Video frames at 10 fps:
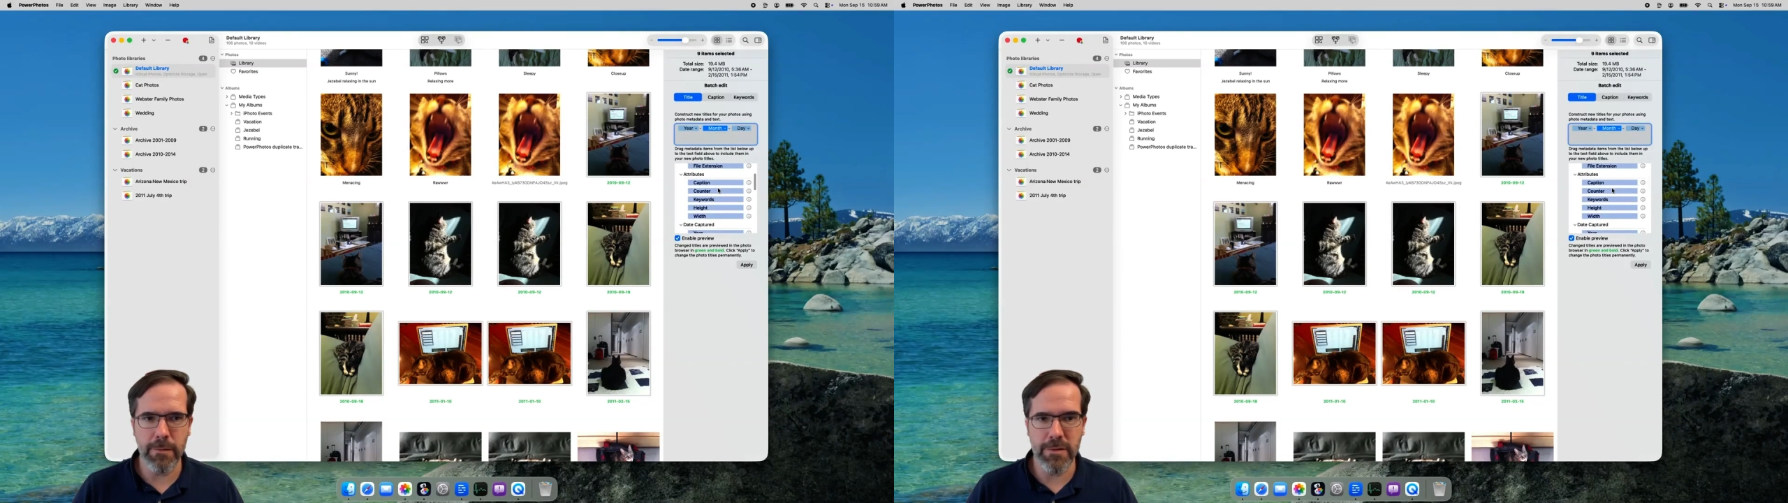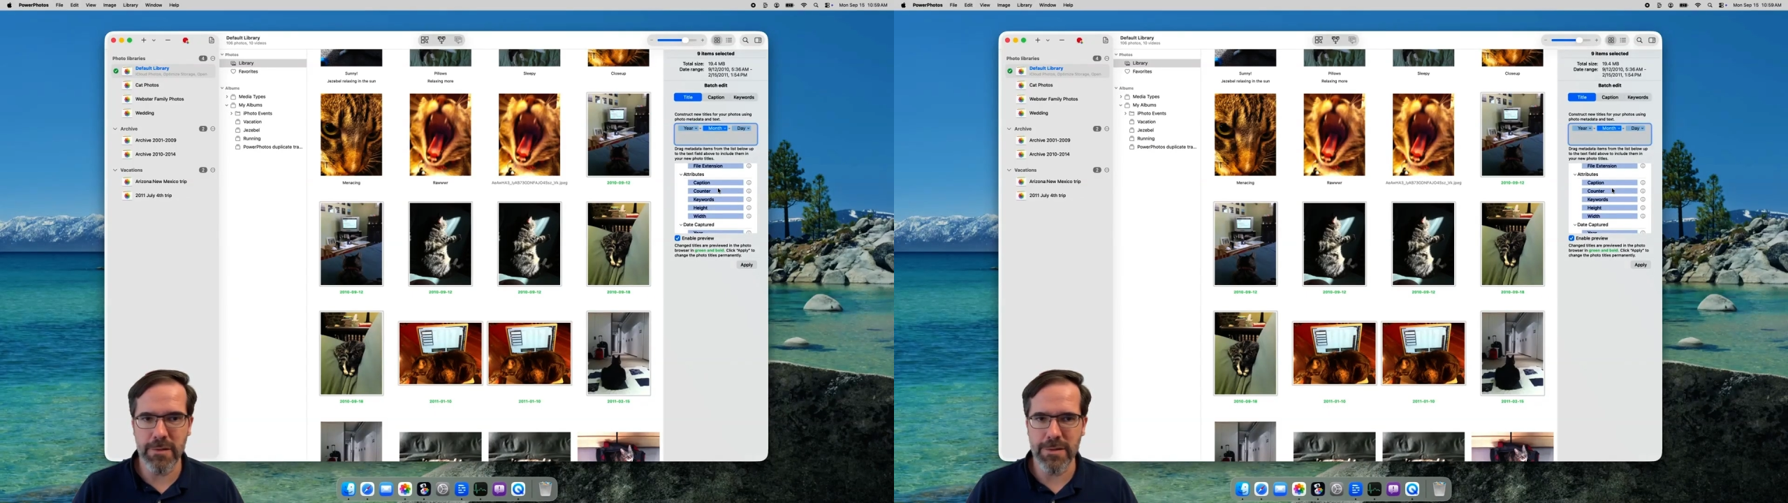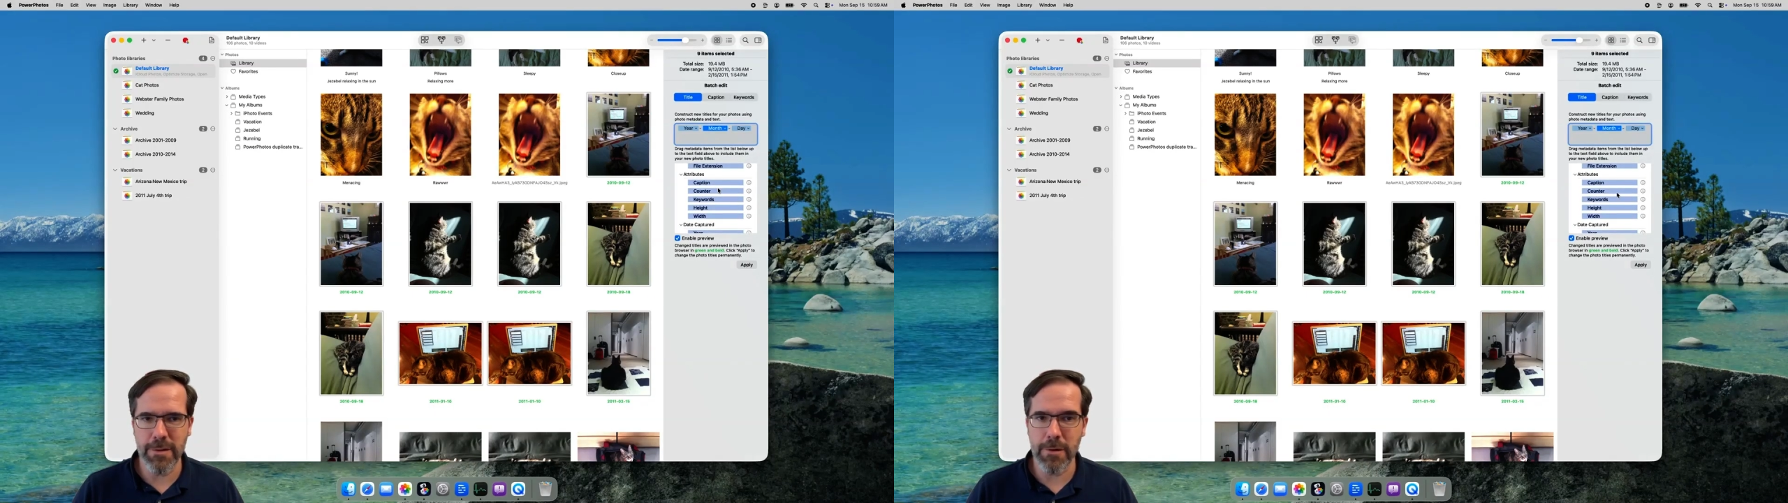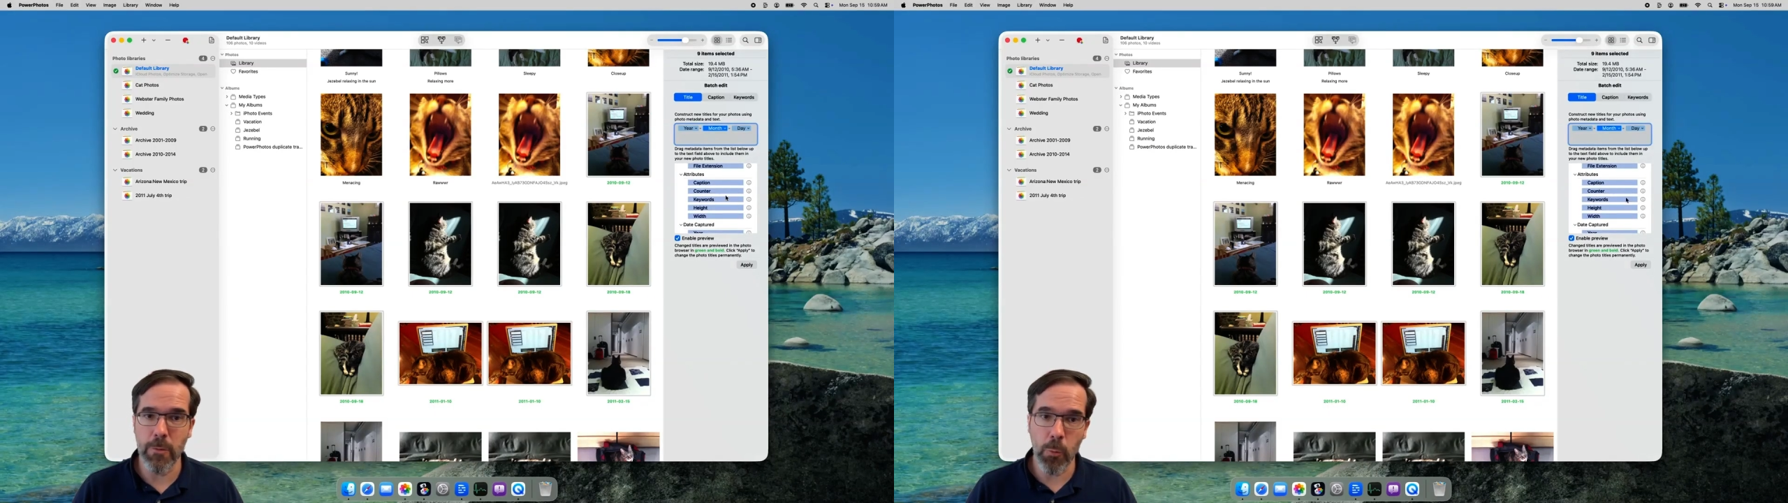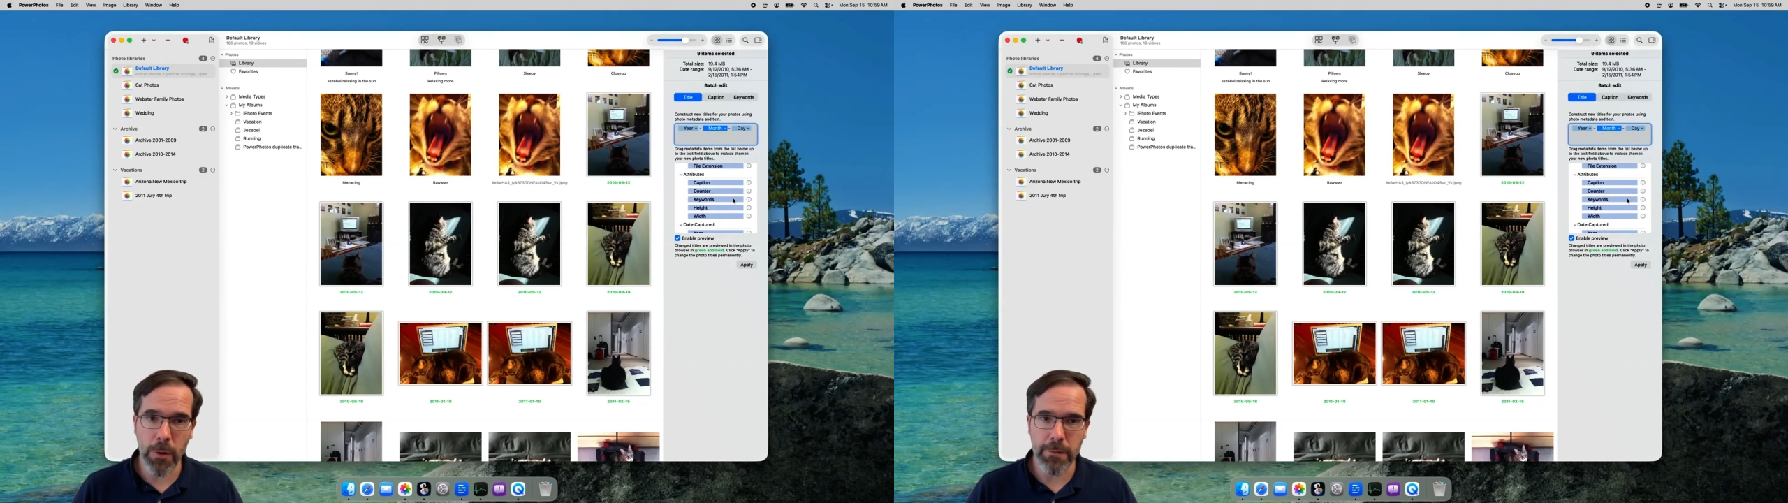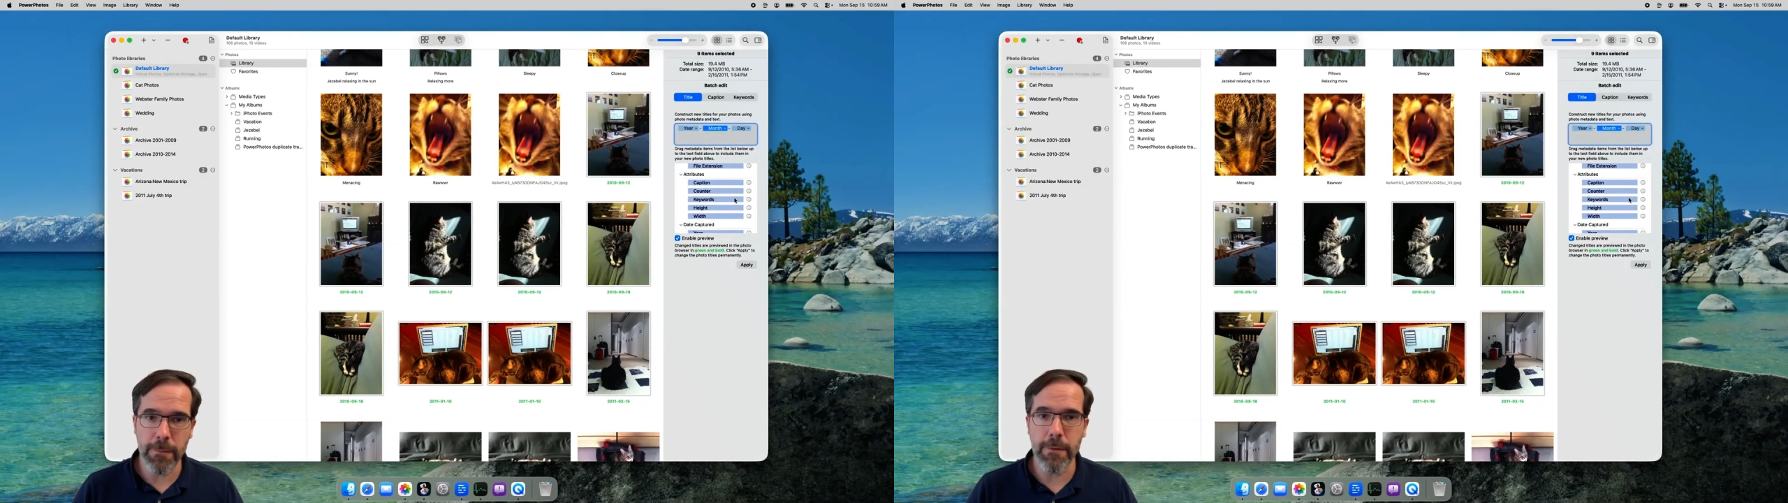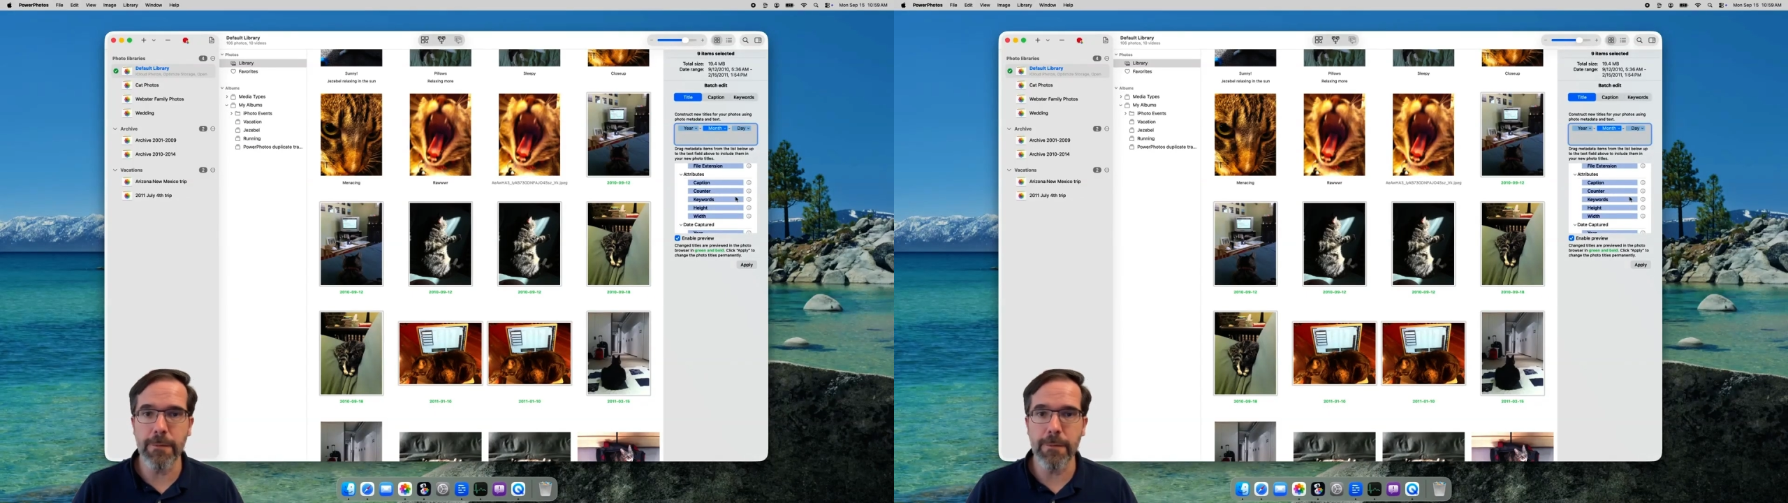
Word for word: which will start at 1 for the